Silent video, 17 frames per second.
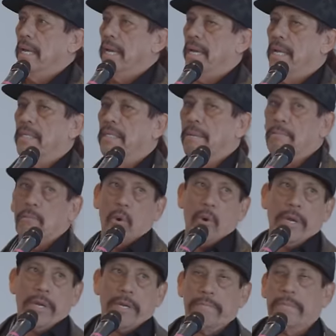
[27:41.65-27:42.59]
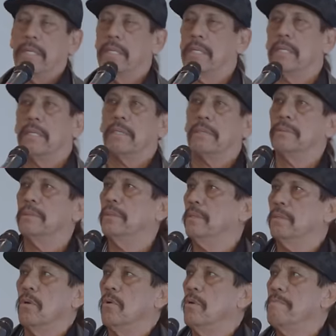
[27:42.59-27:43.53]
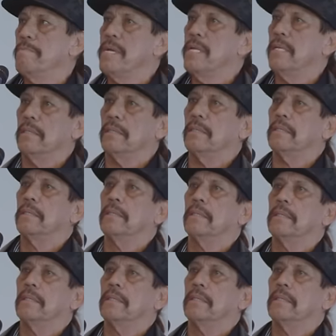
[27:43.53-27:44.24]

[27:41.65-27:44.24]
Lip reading: and the morning meetings. So we just go to meetings.